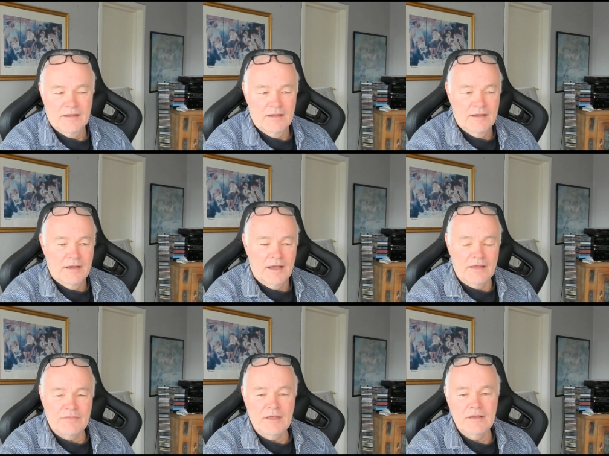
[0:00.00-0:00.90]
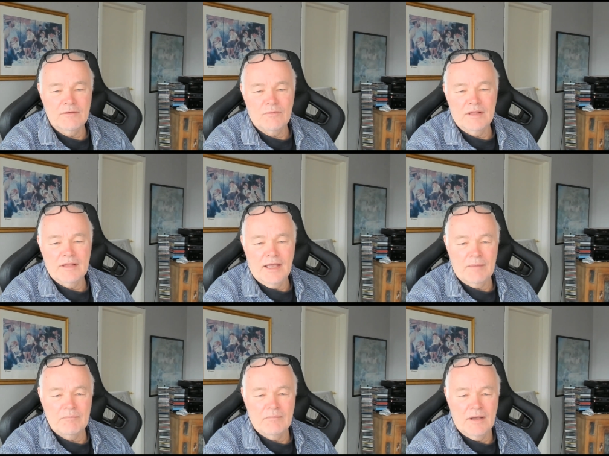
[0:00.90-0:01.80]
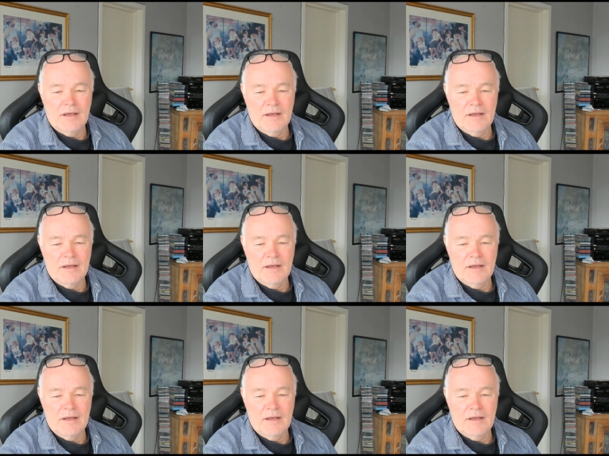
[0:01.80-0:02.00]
I think when I'm uh,